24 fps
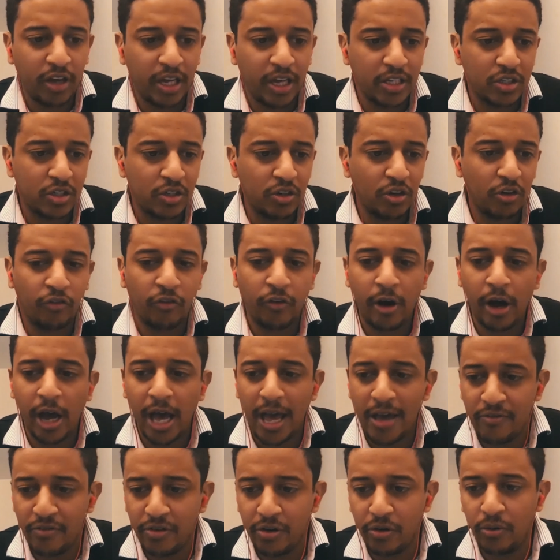It's not for
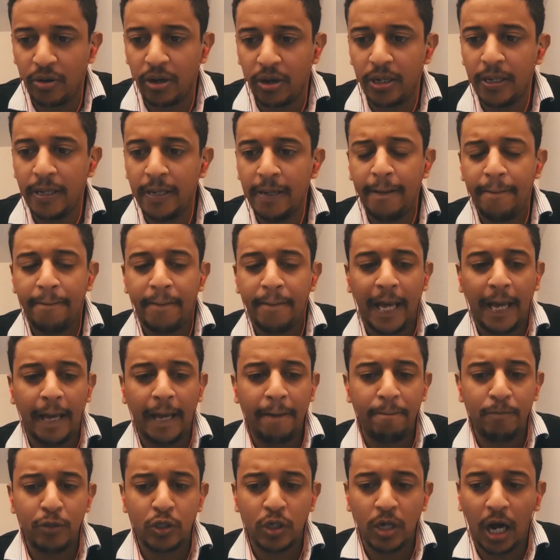everyone.
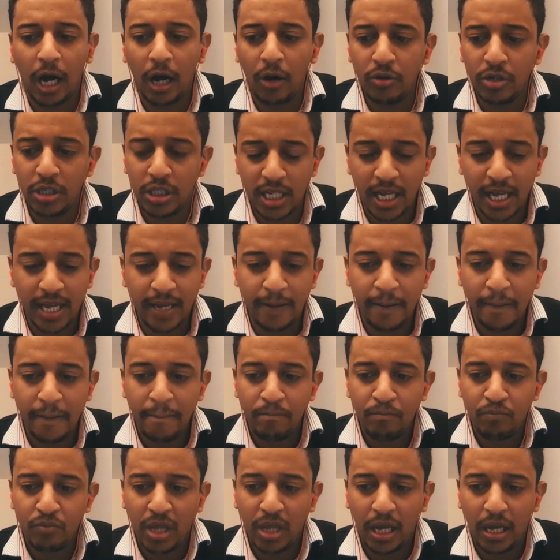So I would say
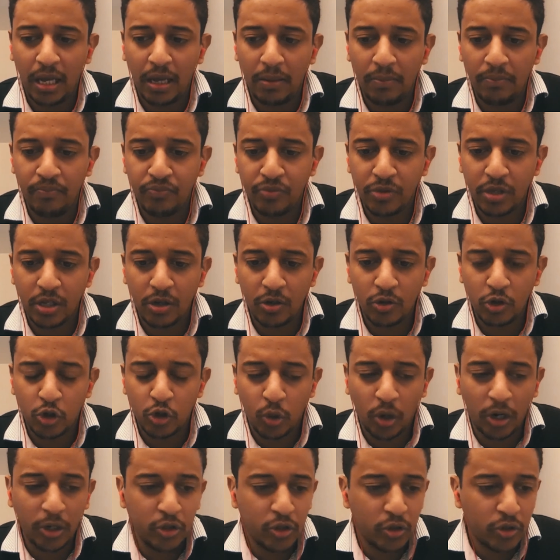
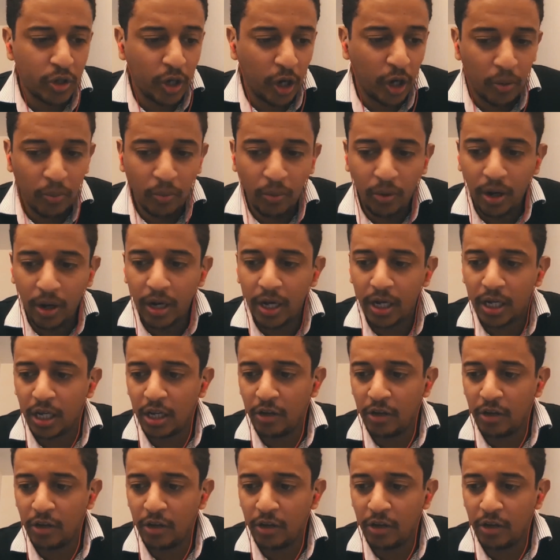try and do your homework.